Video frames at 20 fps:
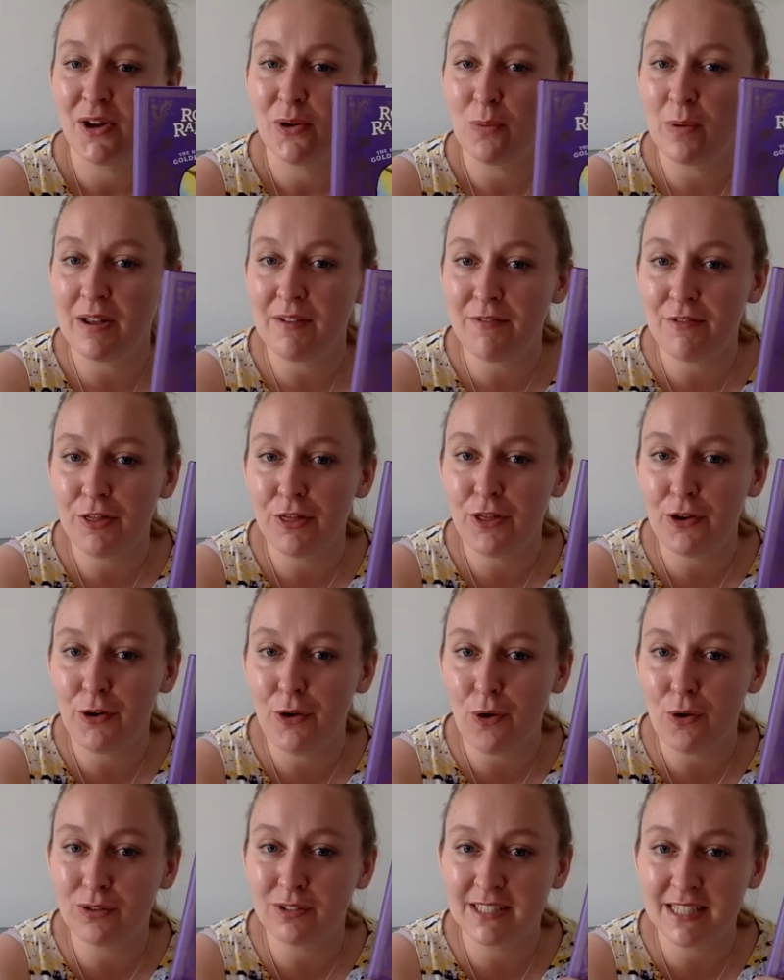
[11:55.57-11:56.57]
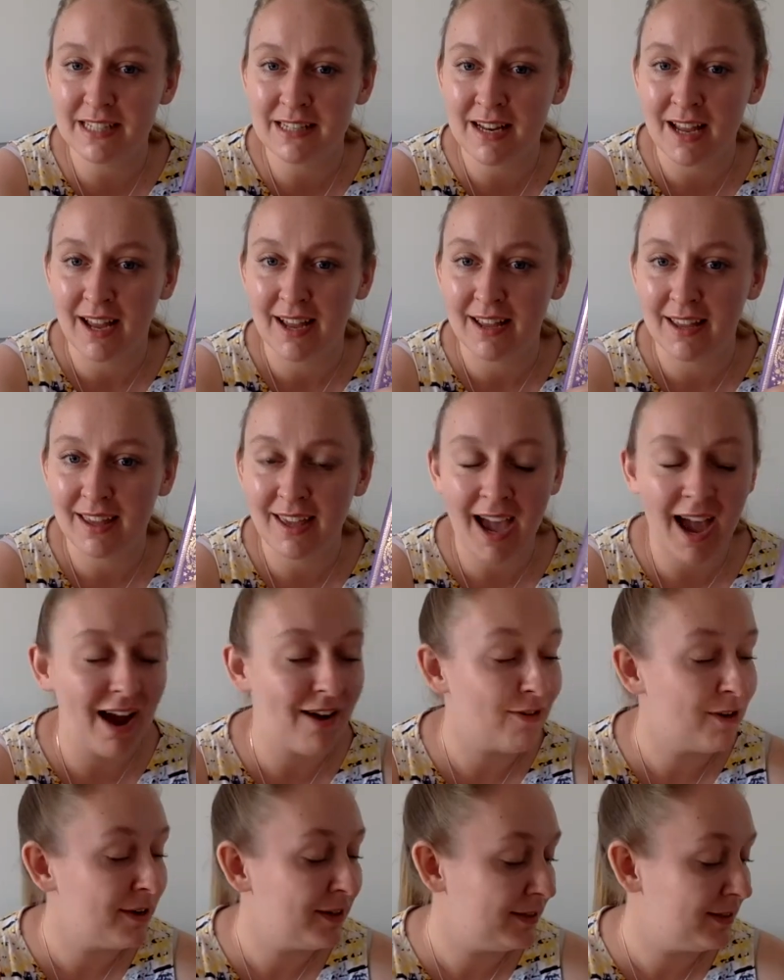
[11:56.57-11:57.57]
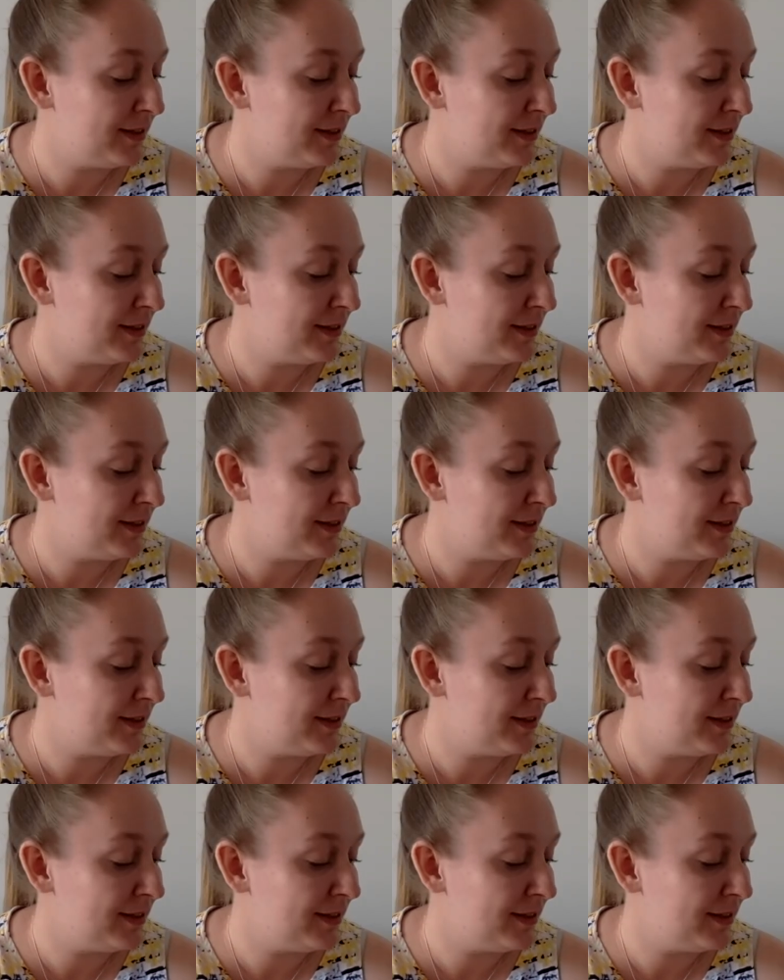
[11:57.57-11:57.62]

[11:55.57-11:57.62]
with the golden carrot.